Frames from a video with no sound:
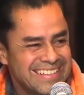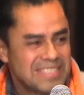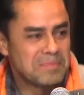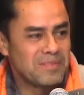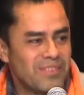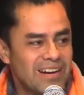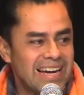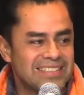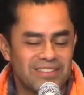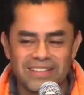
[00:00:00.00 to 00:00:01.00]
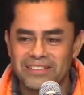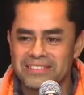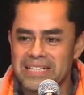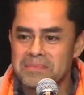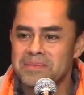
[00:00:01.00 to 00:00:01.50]
Some of our lights are a little
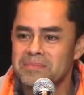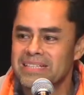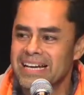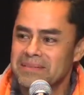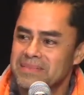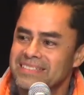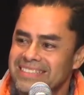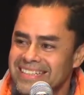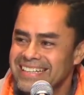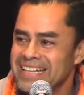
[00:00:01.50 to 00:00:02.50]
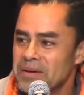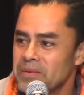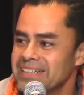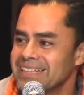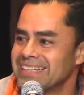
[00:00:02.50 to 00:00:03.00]
dim sometimes, and
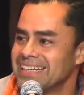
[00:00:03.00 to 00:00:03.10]
we need to